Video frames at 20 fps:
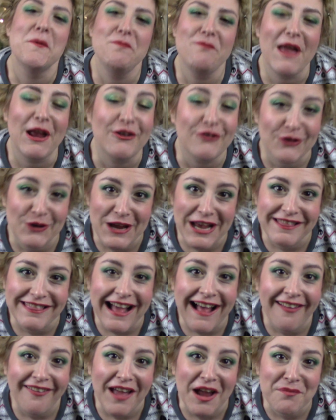Make sure you hit
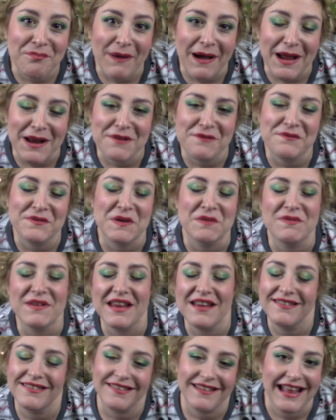that like button for
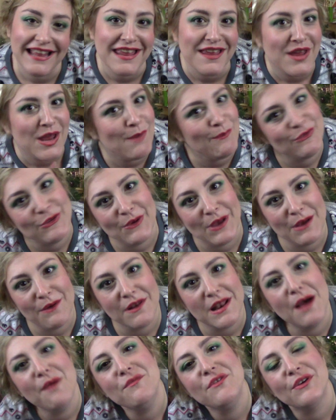me so that I can keep doing what
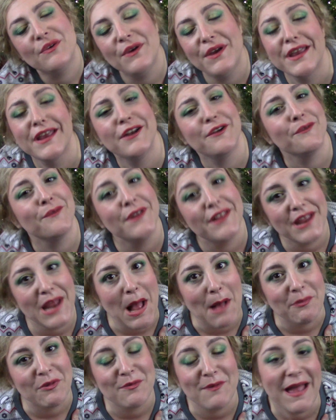I'm doing and it really
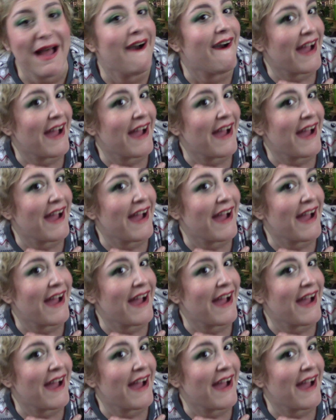helps me out.